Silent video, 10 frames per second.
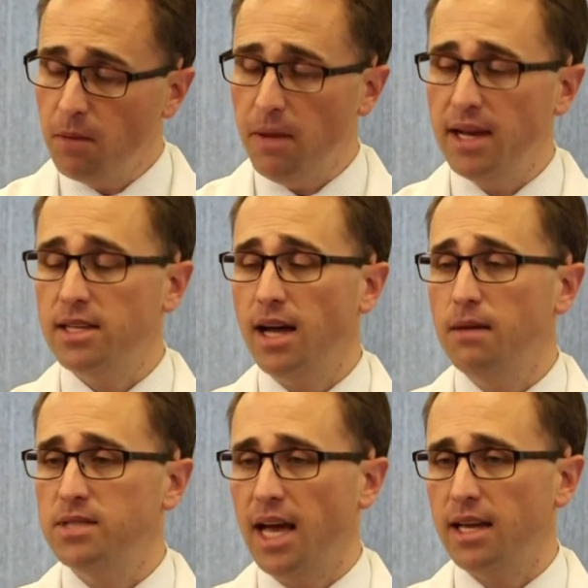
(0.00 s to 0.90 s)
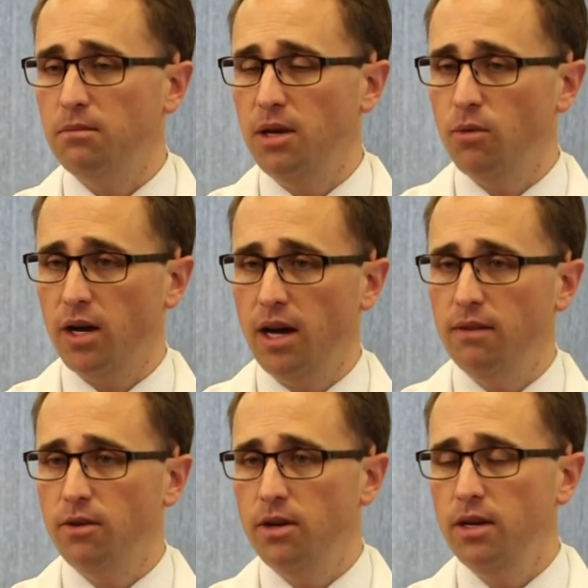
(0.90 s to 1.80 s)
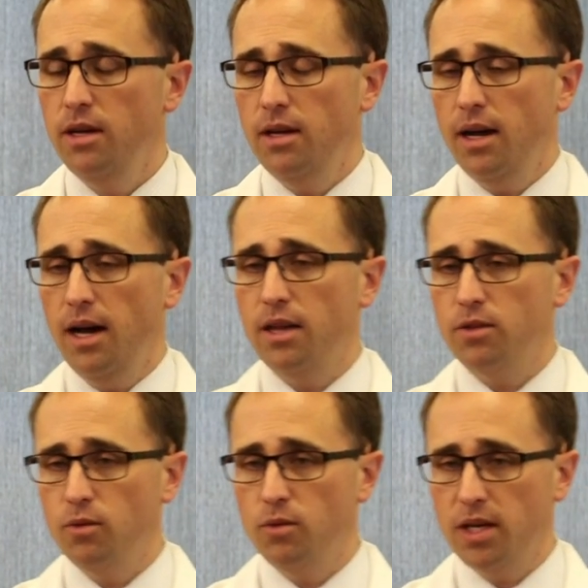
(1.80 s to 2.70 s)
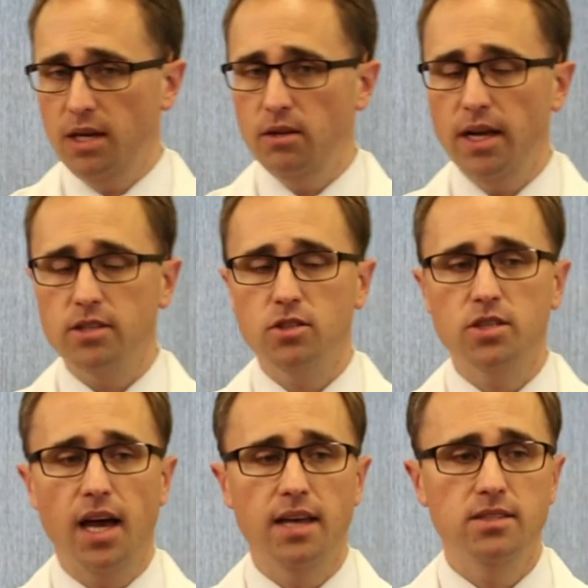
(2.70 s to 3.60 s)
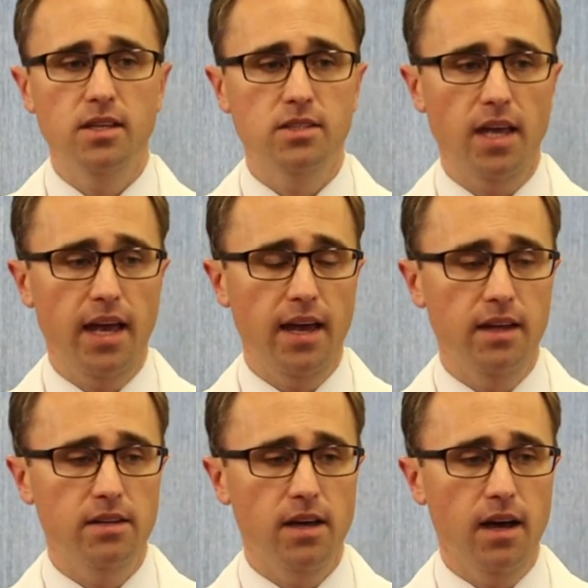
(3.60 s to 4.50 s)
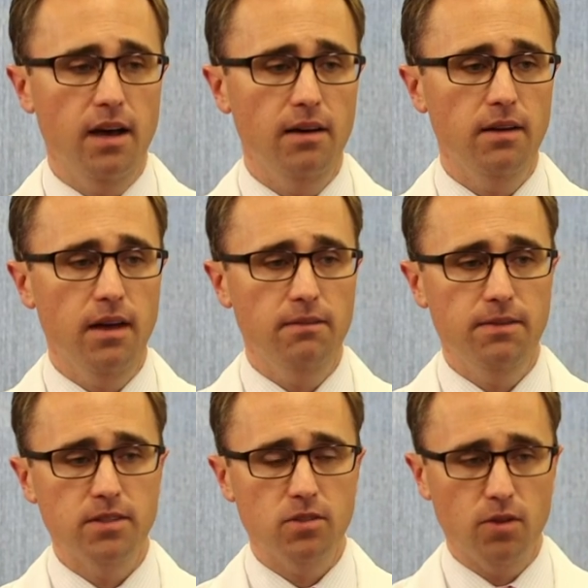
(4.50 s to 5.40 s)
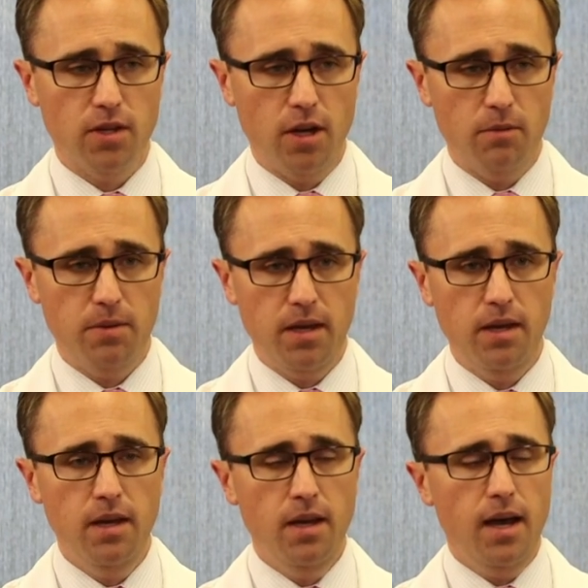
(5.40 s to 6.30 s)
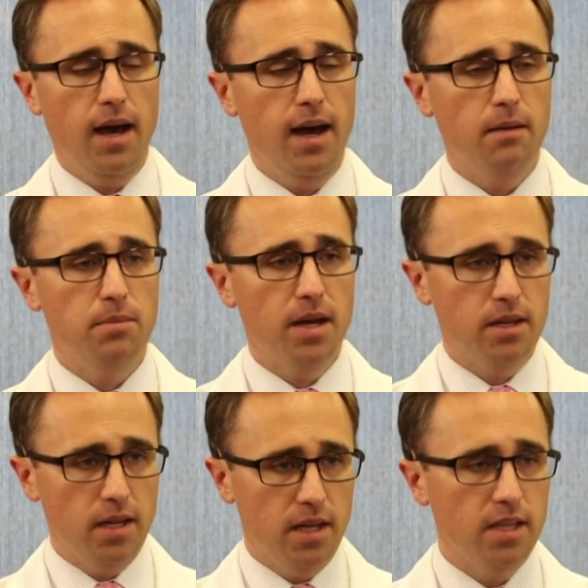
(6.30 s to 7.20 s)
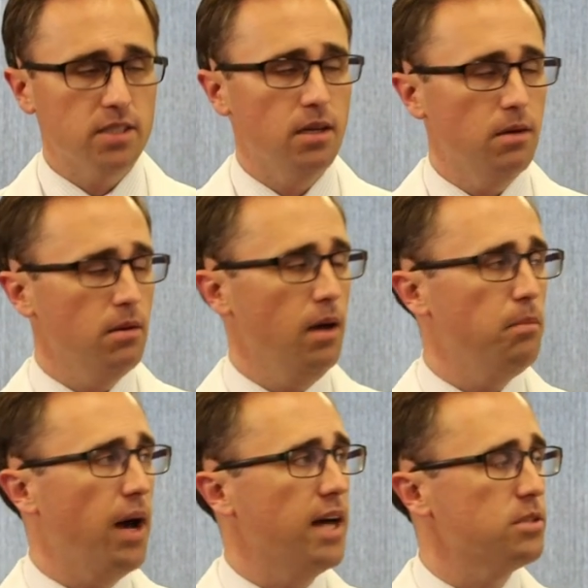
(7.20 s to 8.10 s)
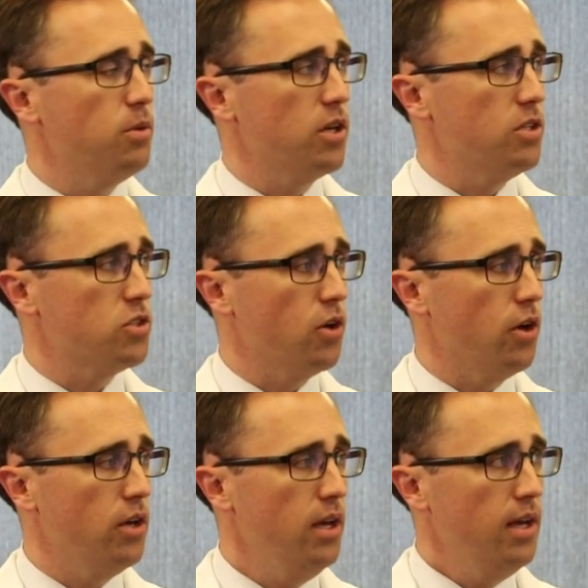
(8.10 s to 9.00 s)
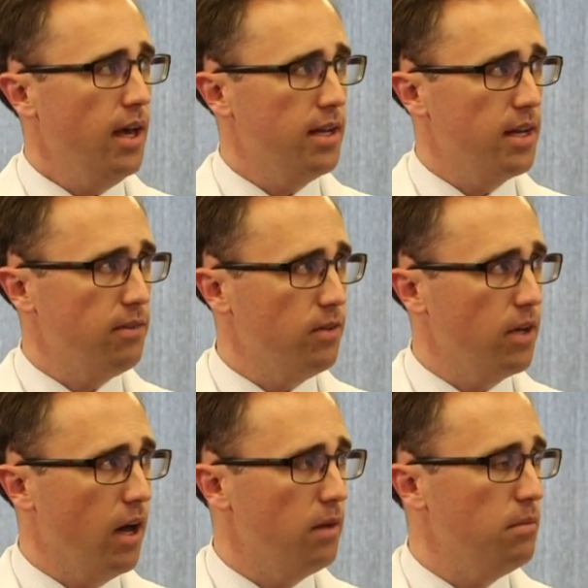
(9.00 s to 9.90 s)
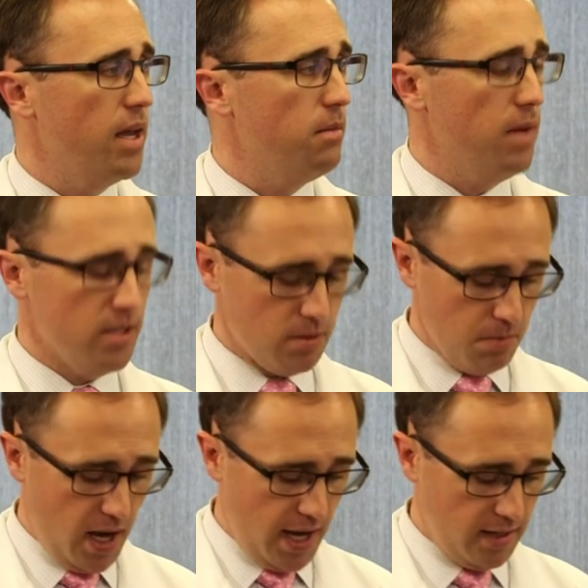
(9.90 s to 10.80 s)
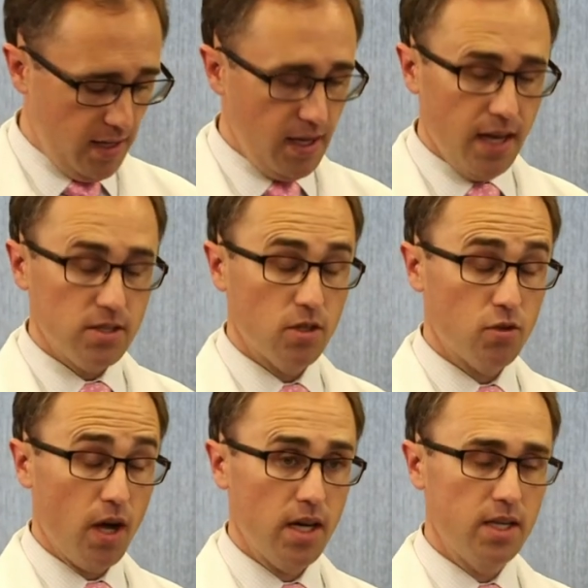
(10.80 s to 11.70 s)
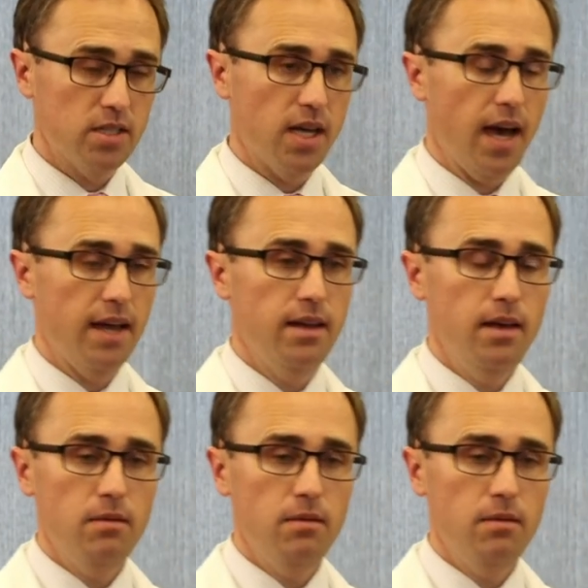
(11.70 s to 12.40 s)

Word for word: Many times that can be recovered uh, through Kegel exercises and, uh, and physical therapy. Uh, but it is a, a, possible concern and definitely on many men's mind as they're trying to decide